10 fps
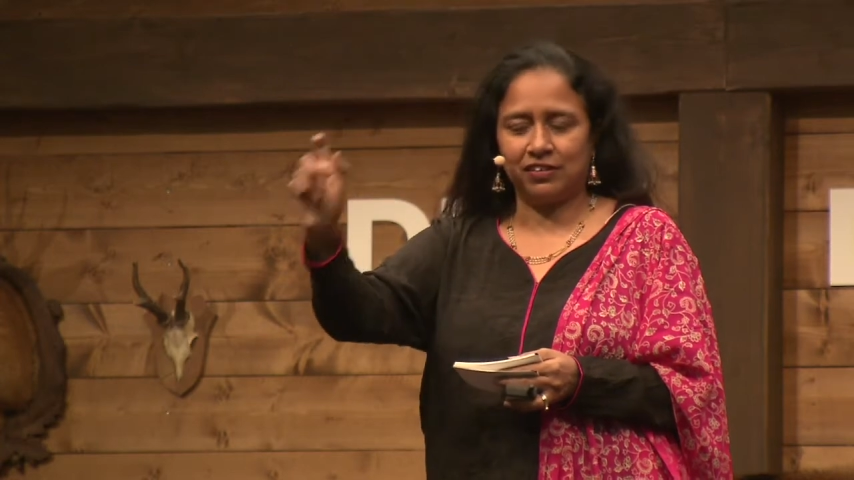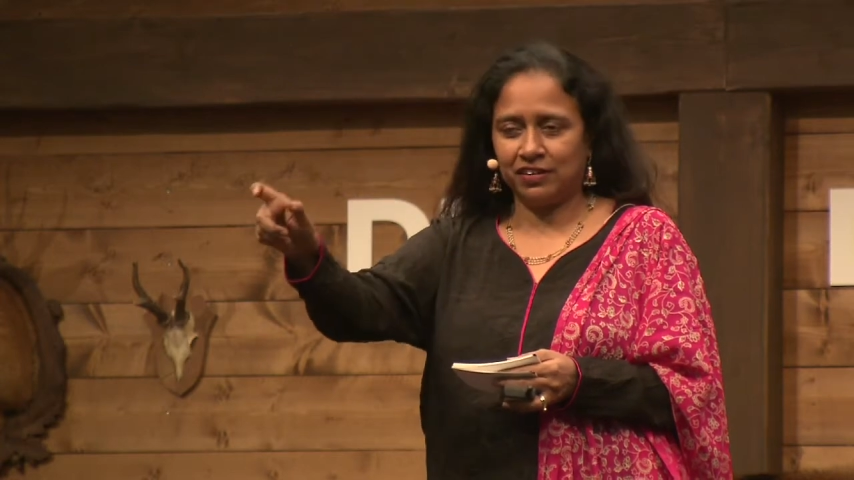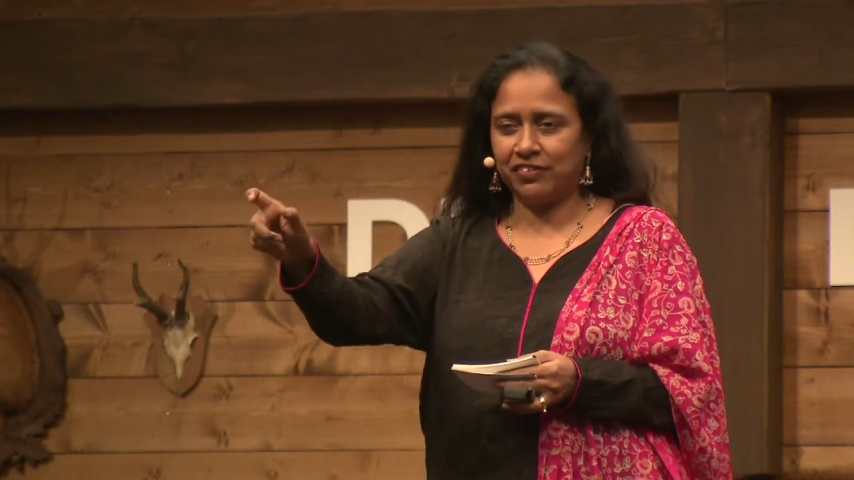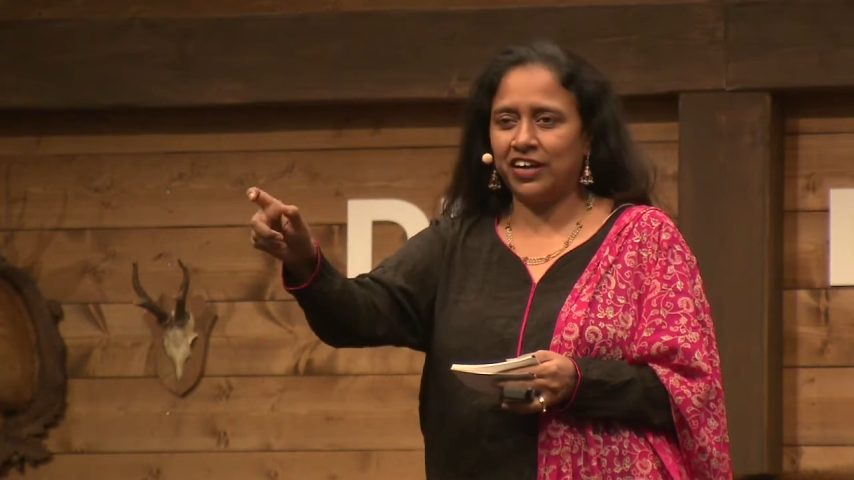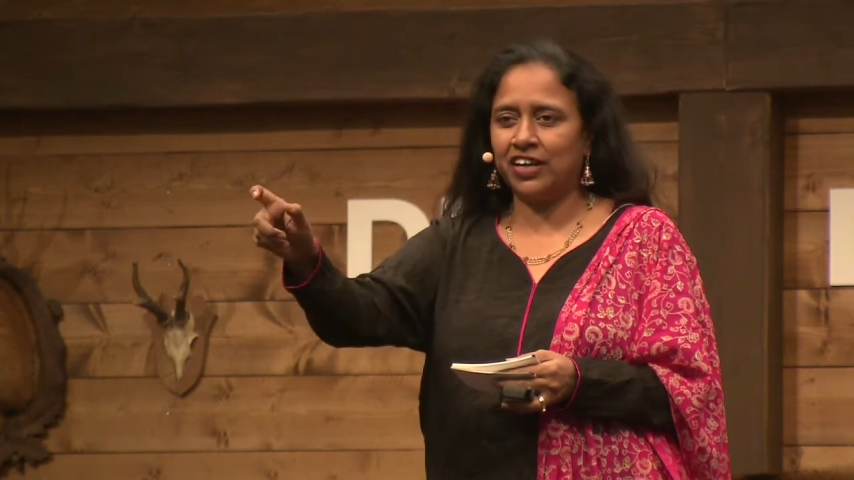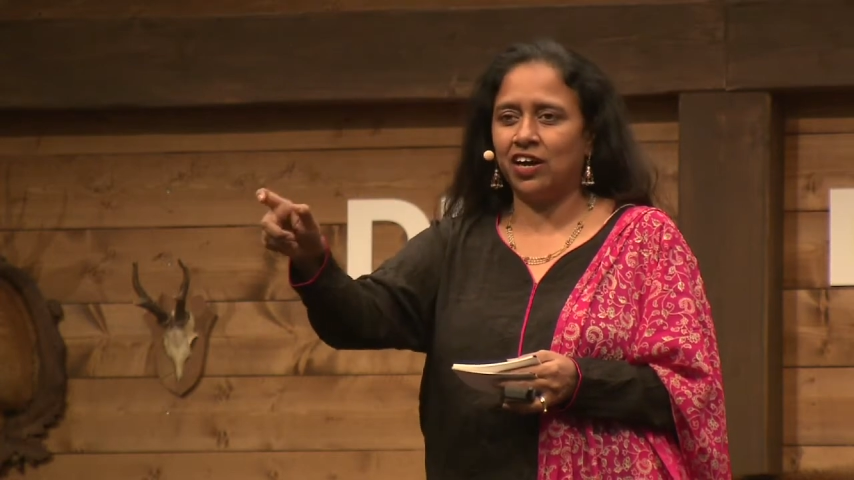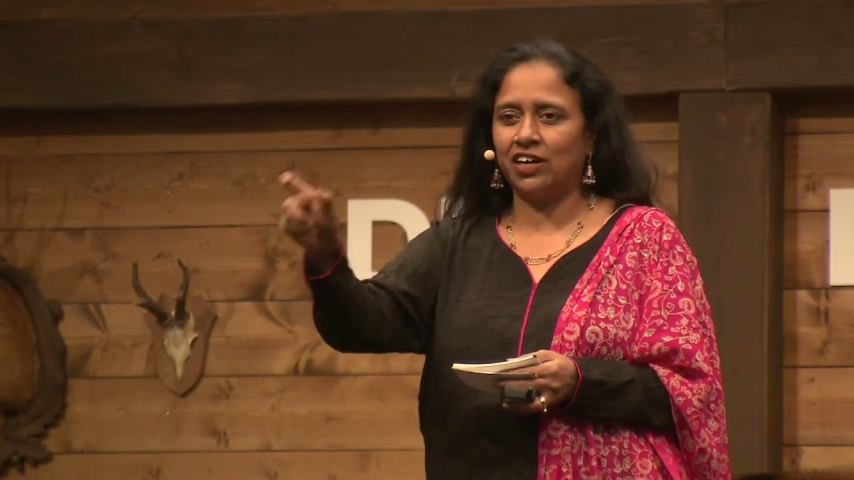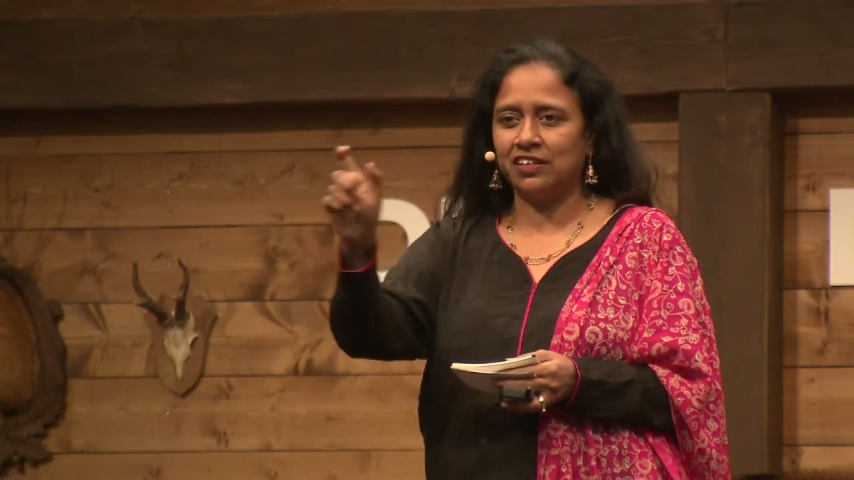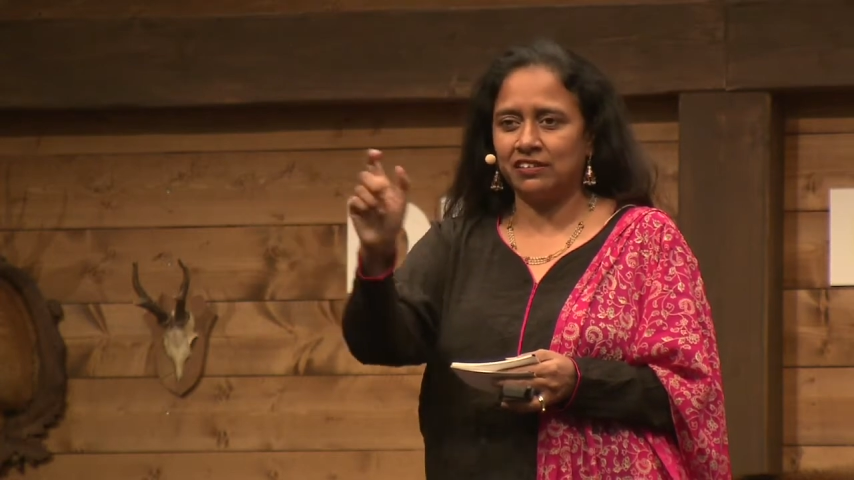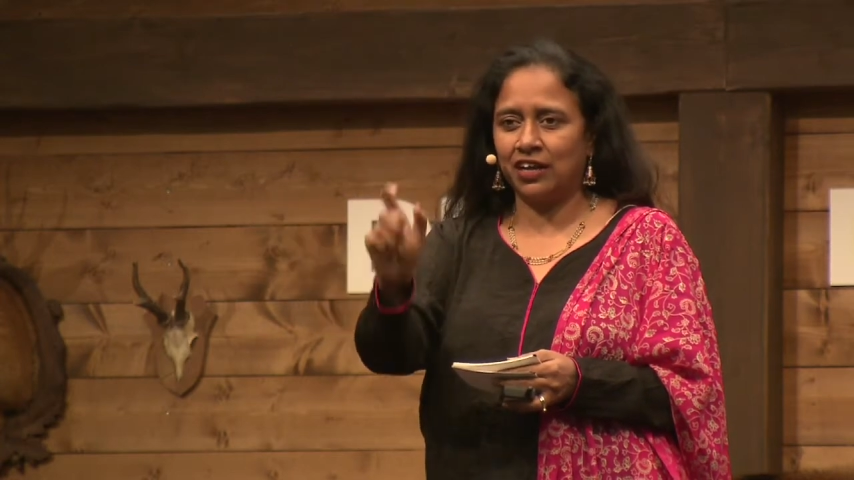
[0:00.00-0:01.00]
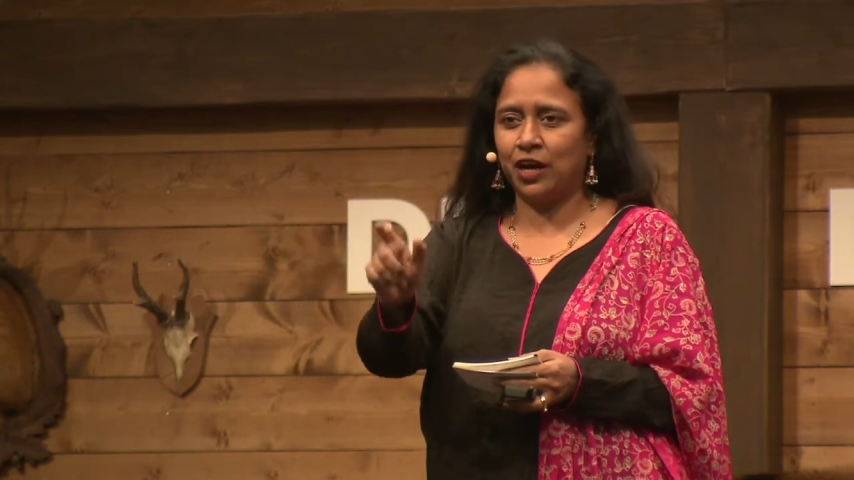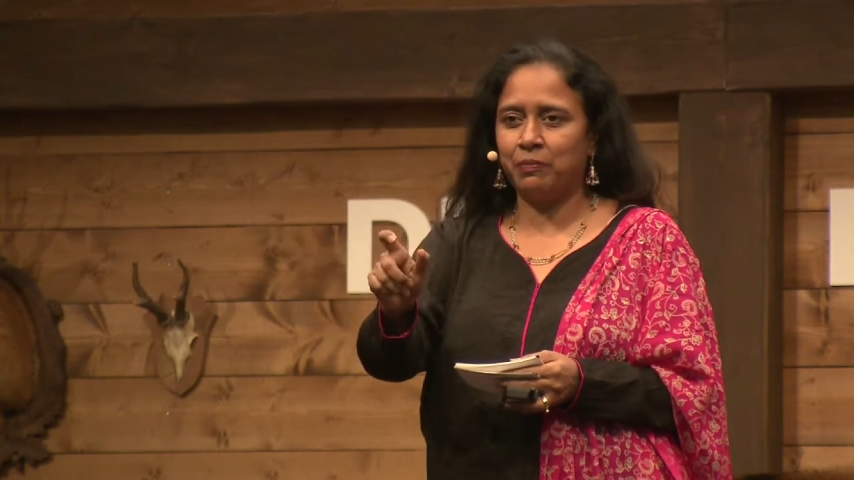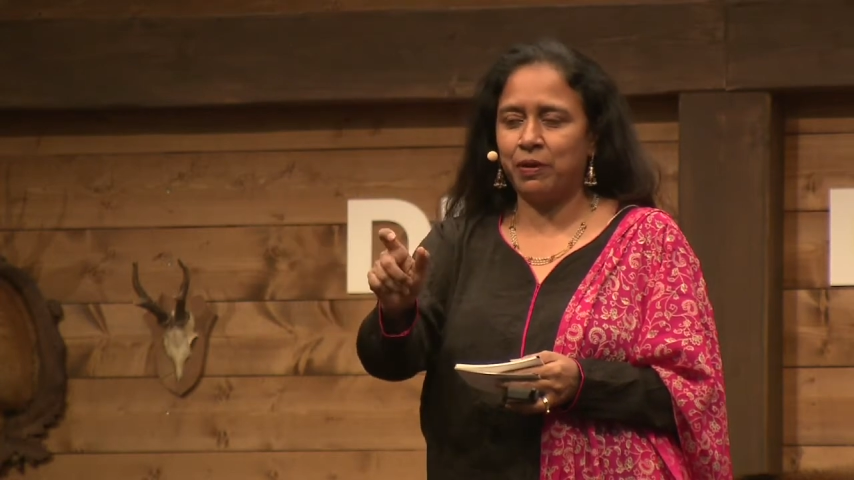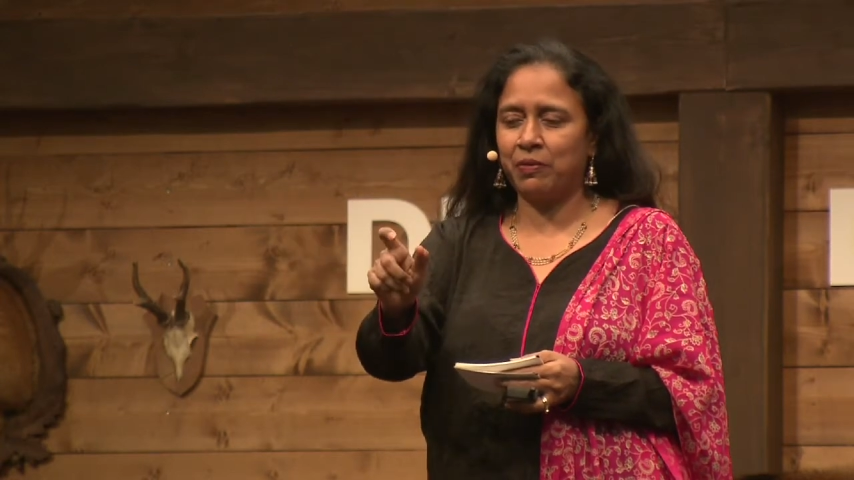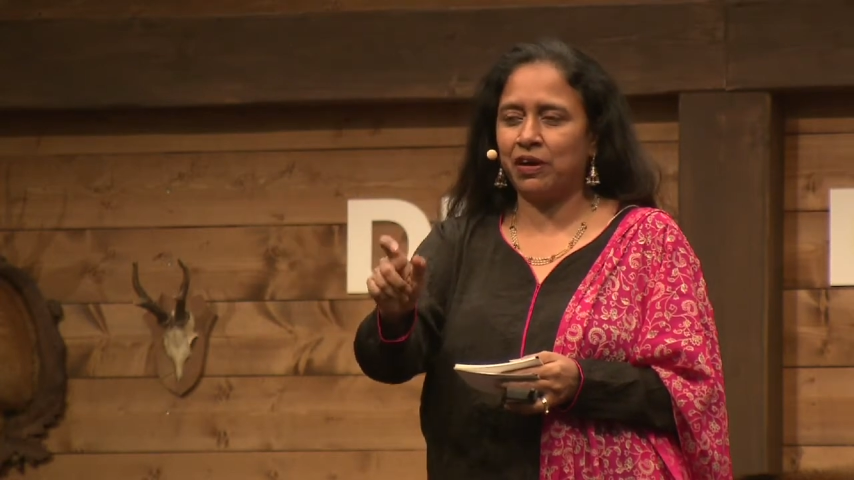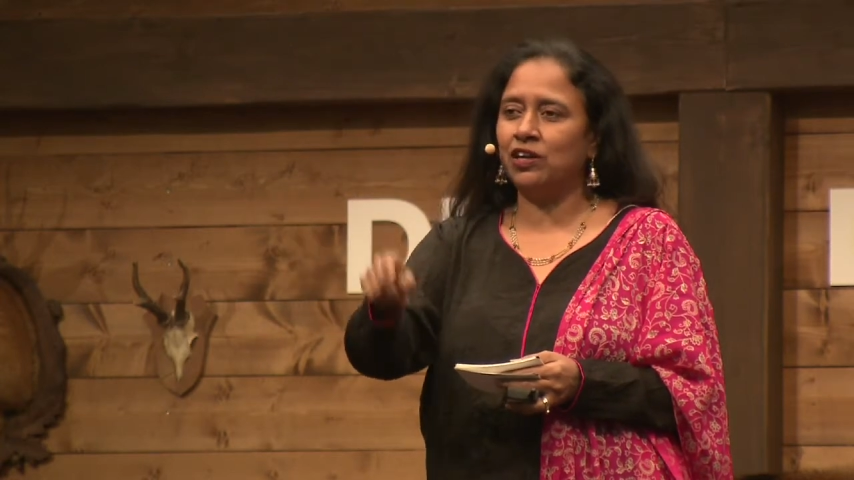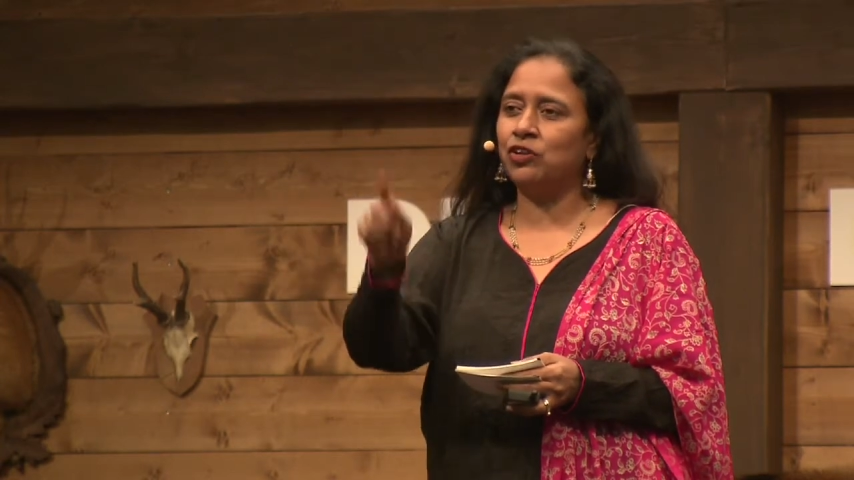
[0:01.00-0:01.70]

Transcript: a credit card, there's a Ghar Pay button.